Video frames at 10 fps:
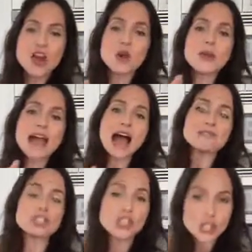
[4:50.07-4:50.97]
we
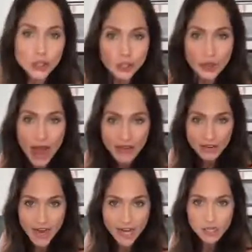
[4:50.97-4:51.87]
have 2
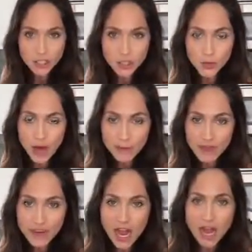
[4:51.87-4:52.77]
avocados, 2 ripe
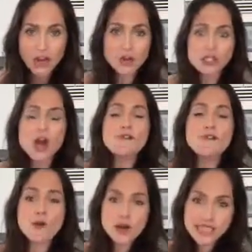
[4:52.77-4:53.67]
avocados,
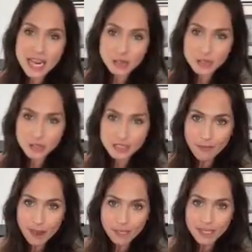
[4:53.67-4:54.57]
4 tablespoons
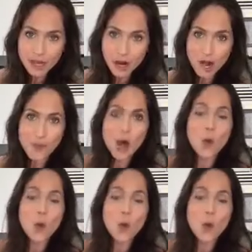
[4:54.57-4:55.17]
of maple syrup,